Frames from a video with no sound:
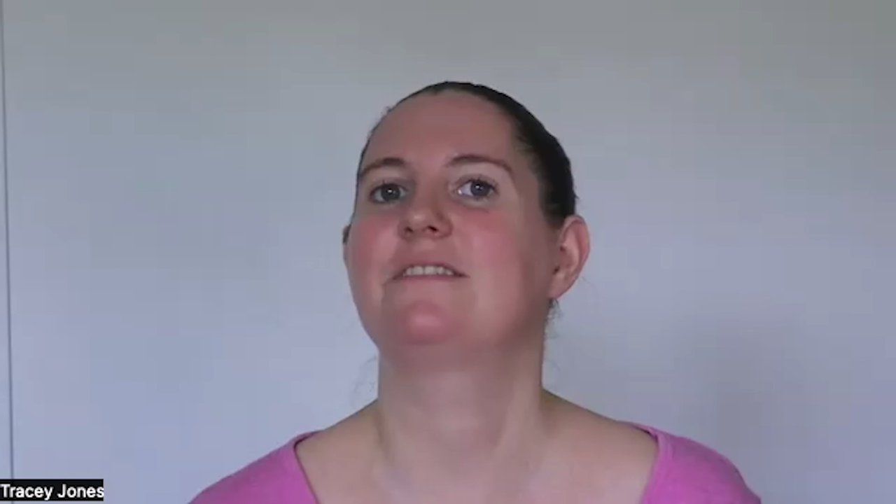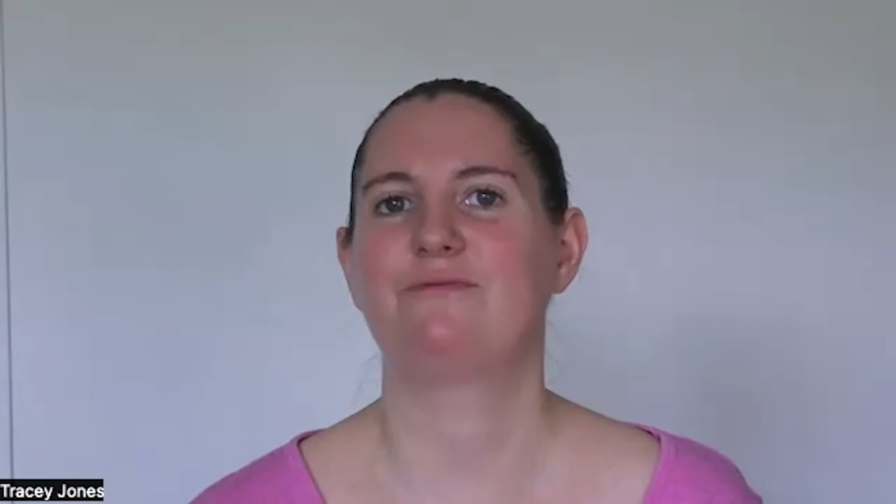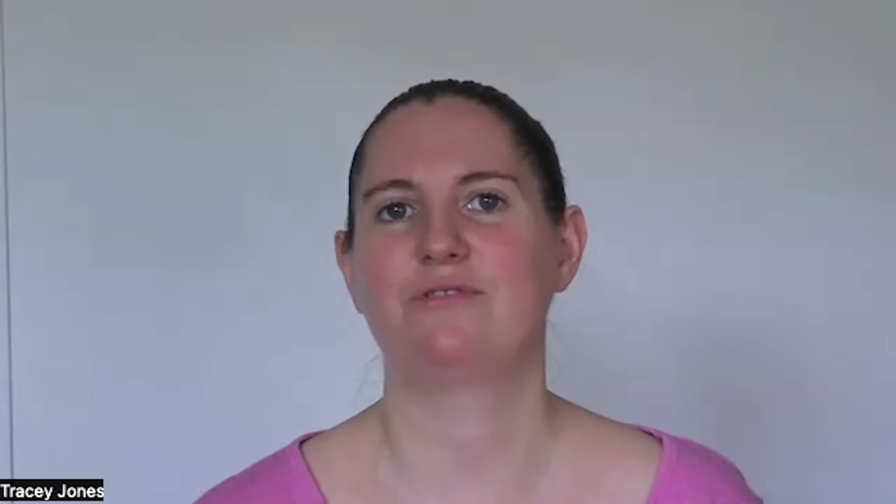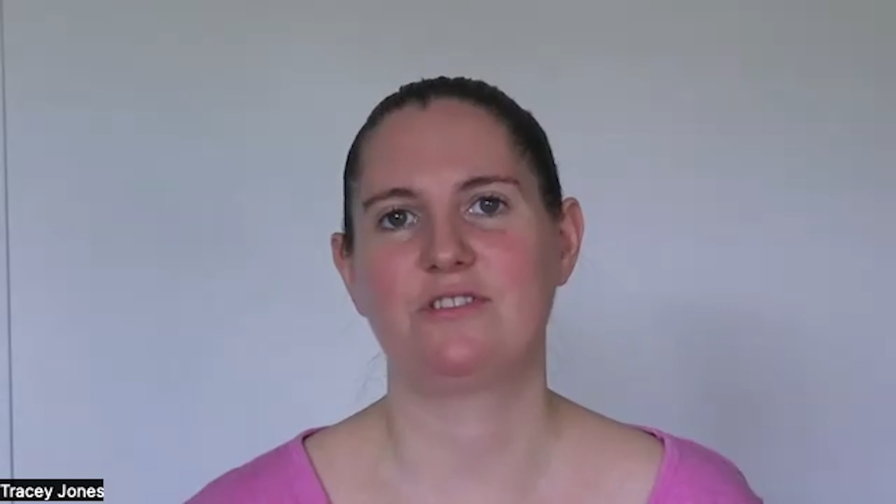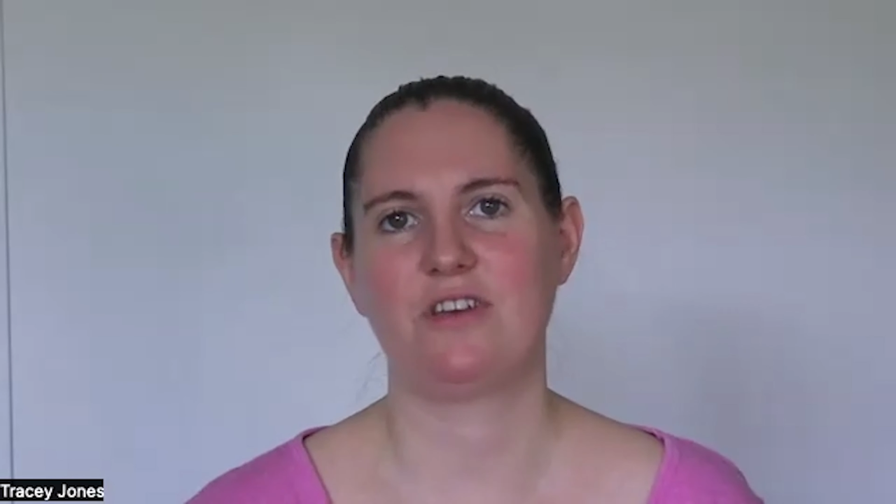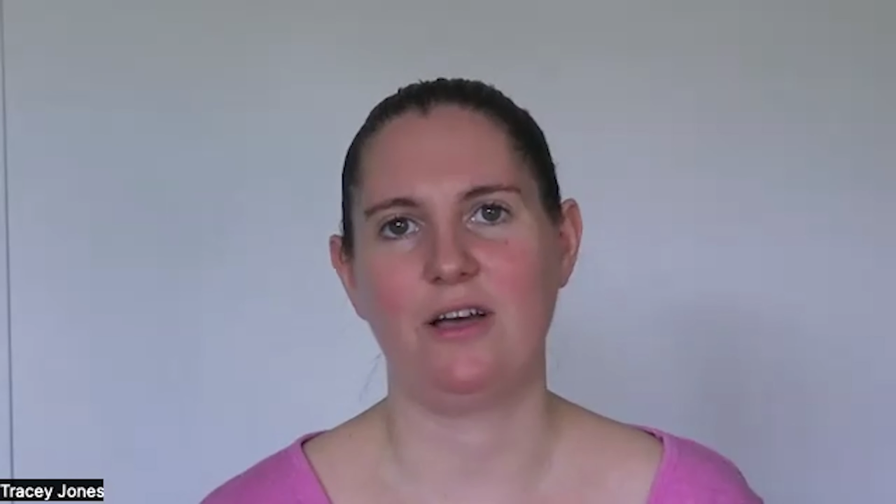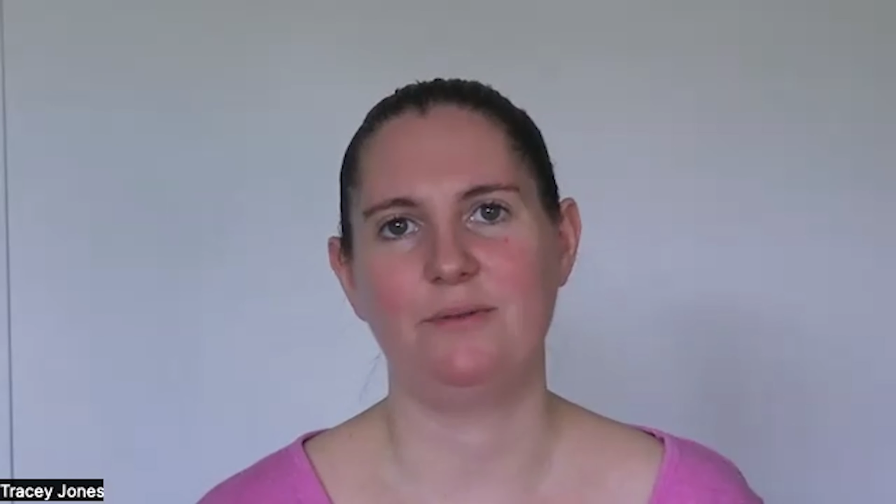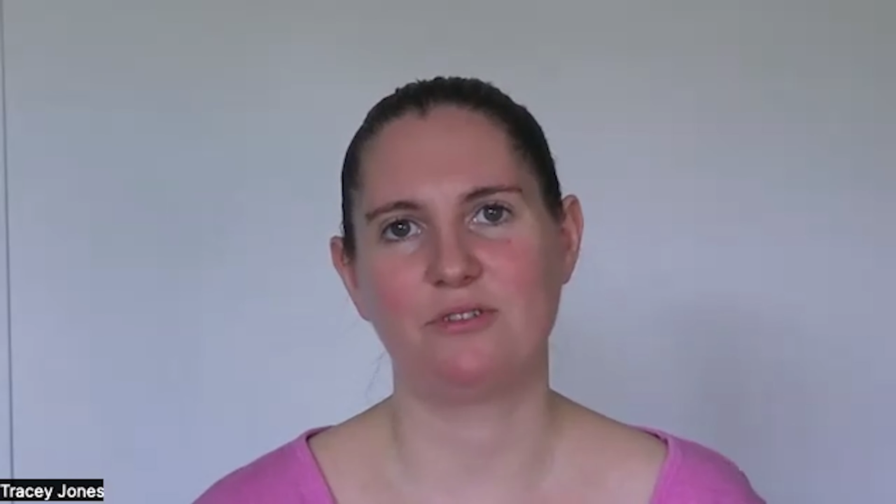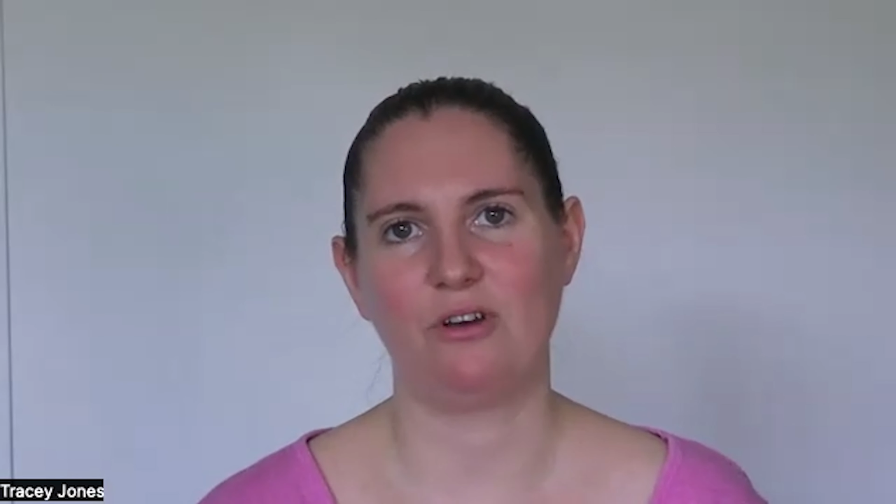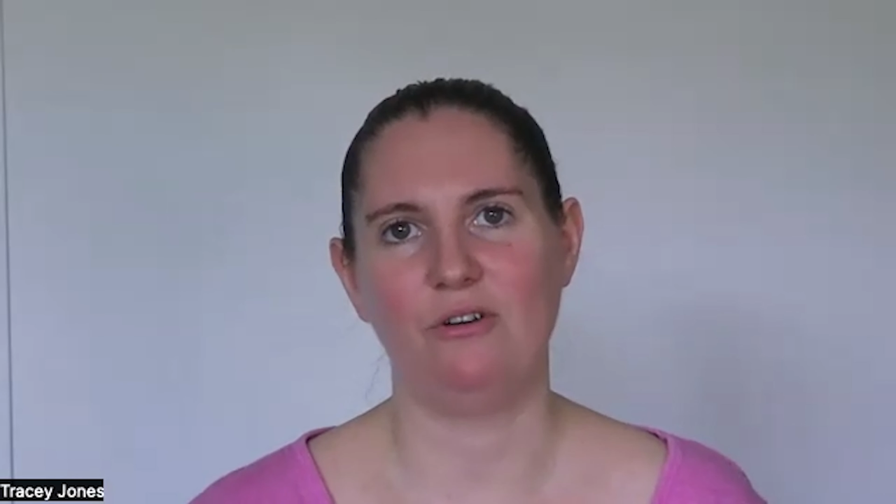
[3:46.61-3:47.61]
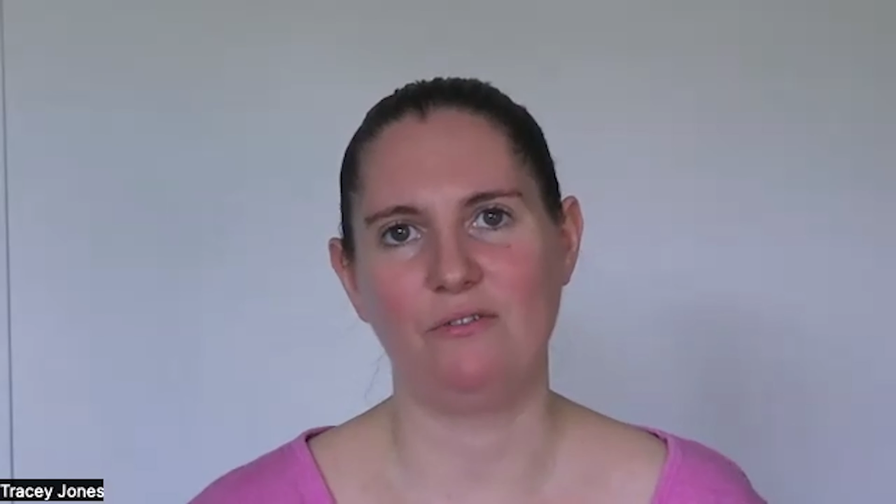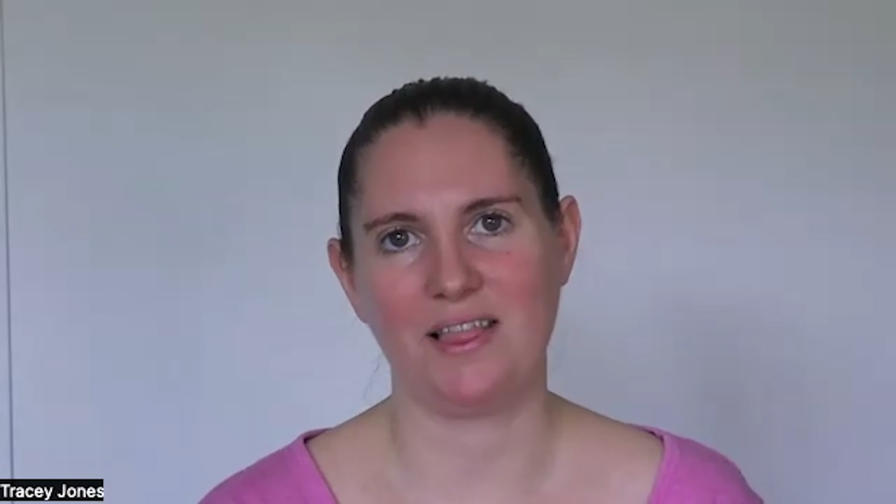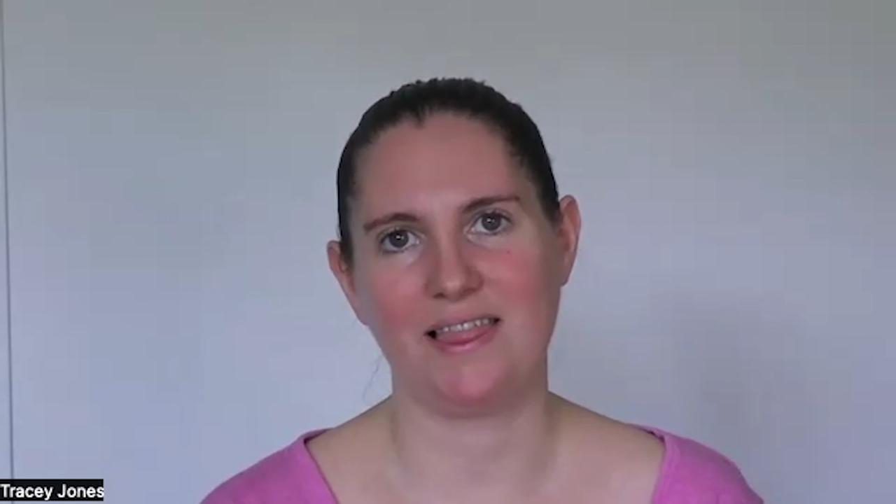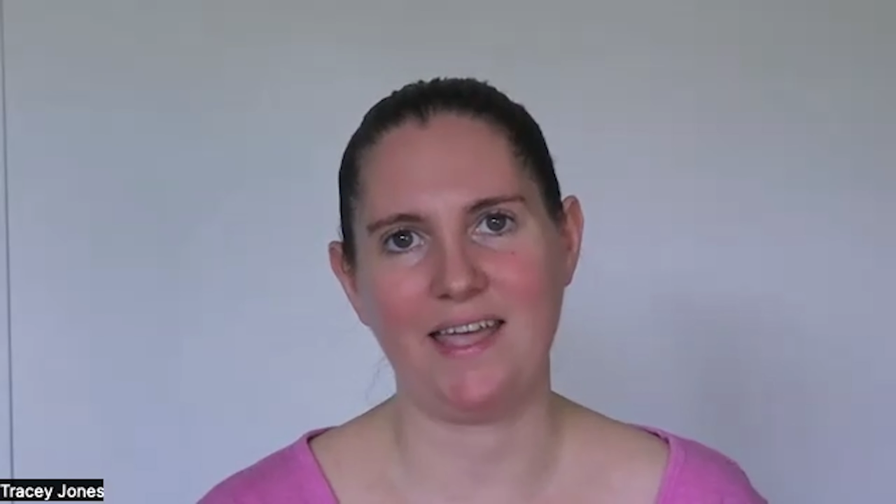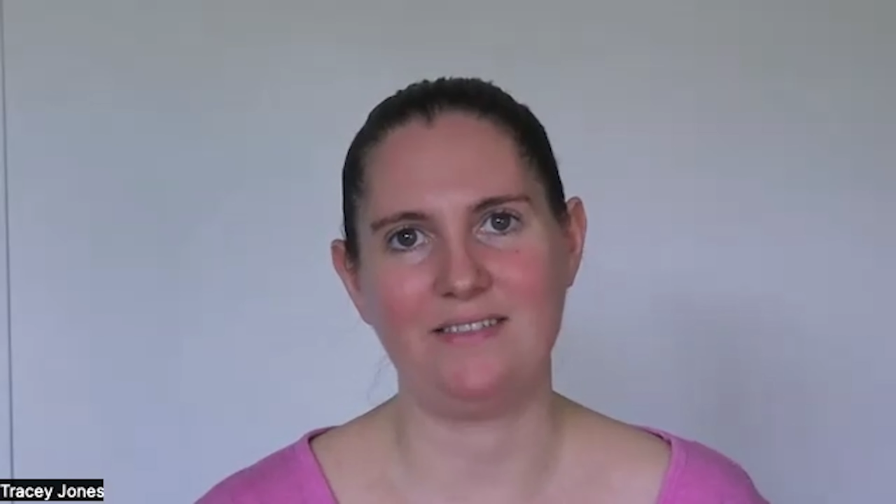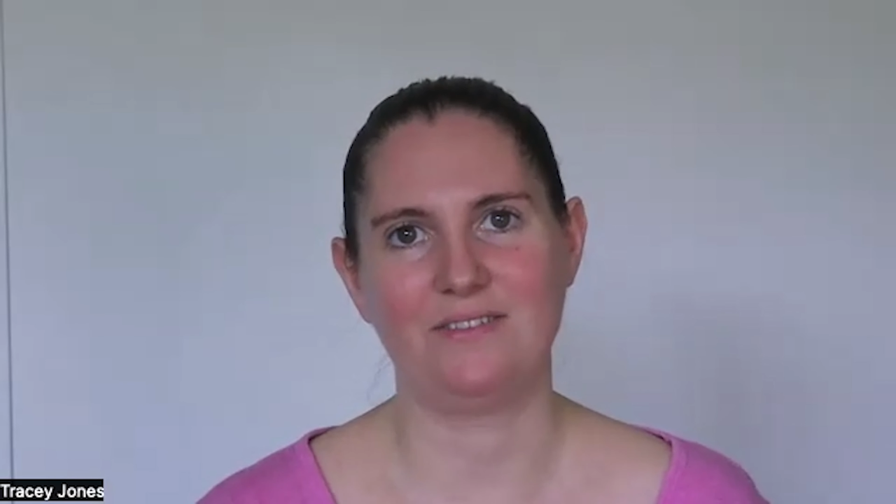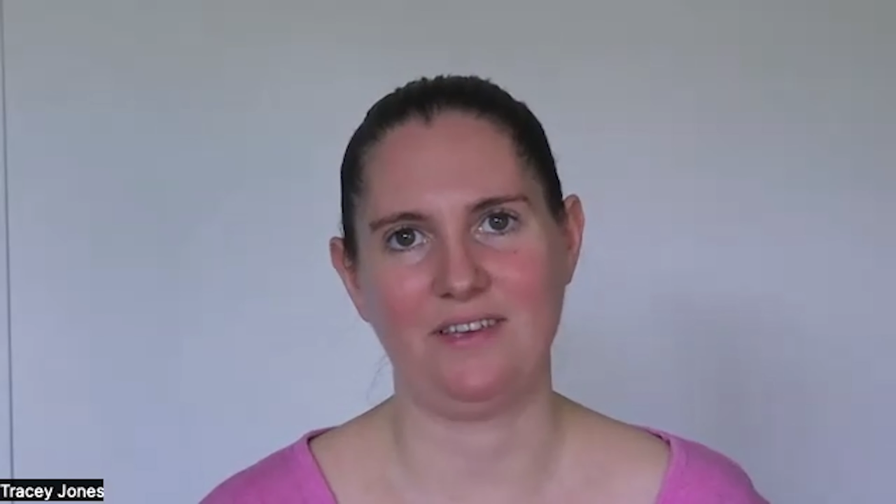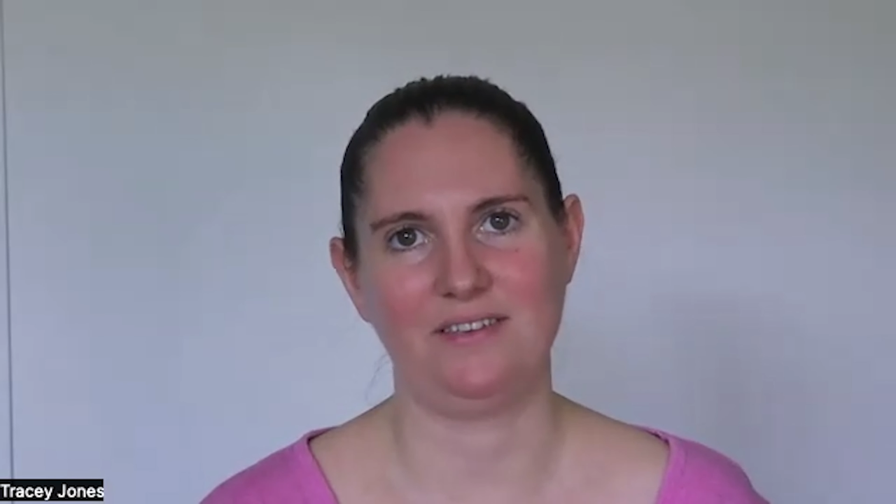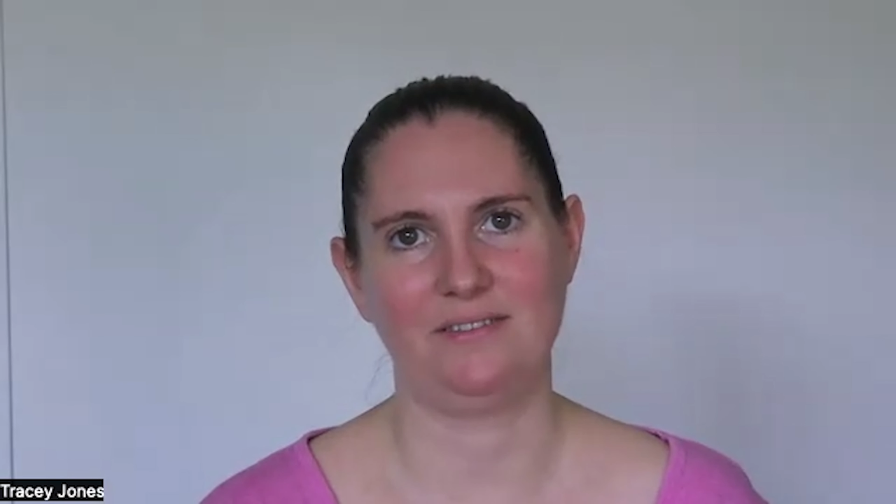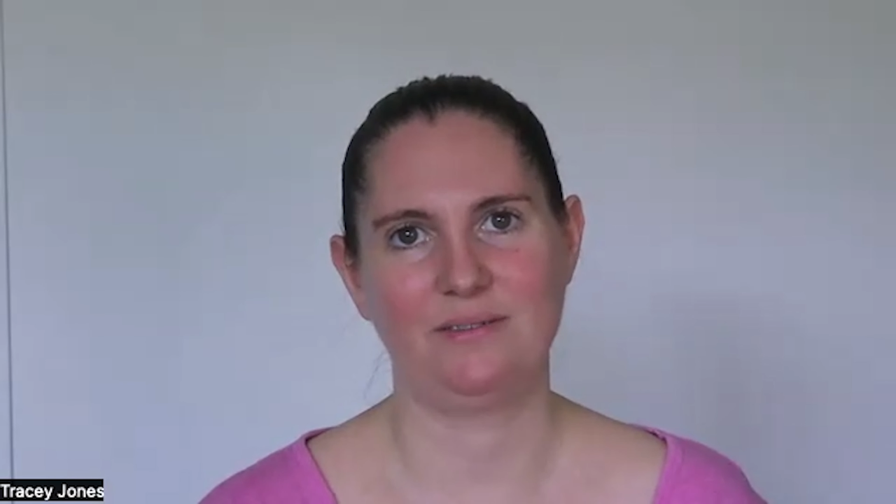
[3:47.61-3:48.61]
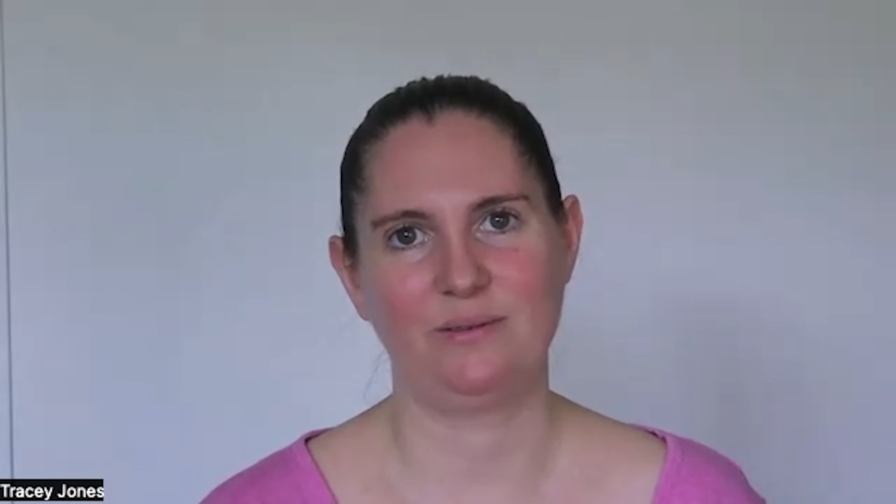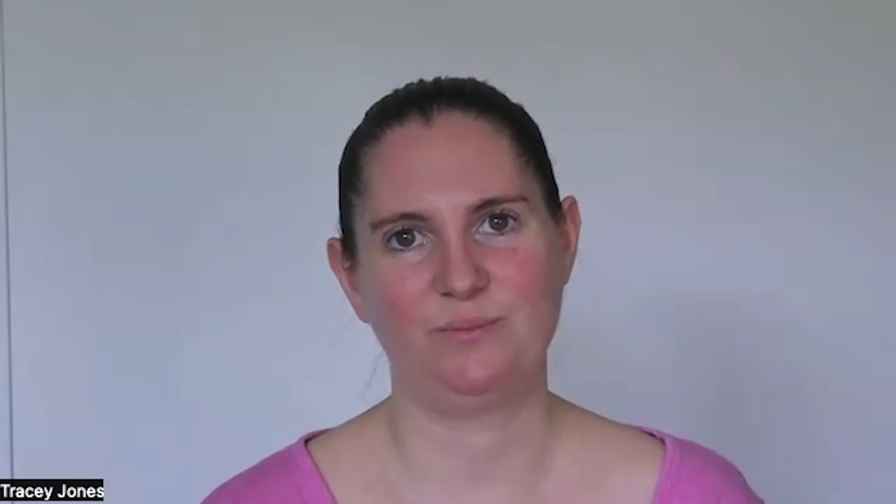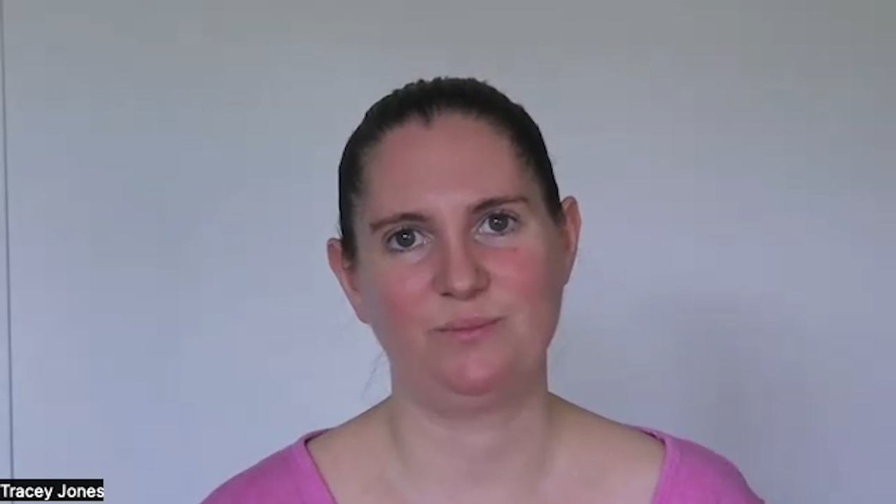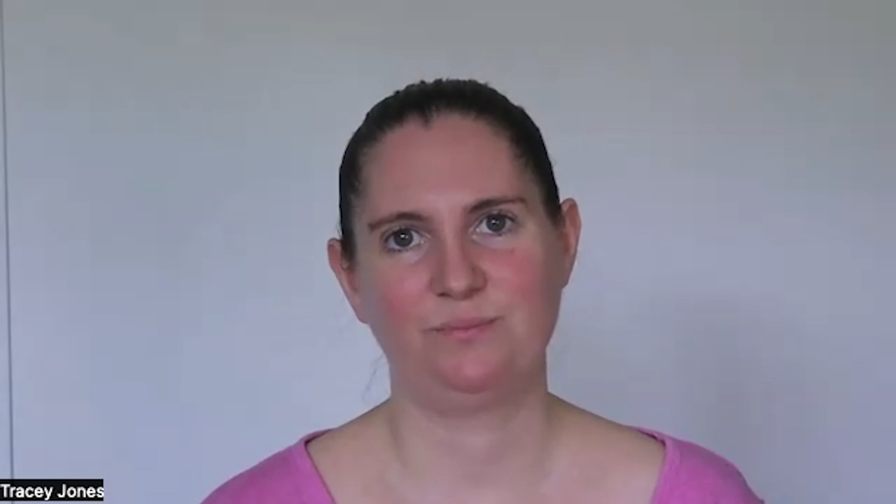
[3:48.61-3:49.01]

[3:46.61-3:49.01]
different types of lenses.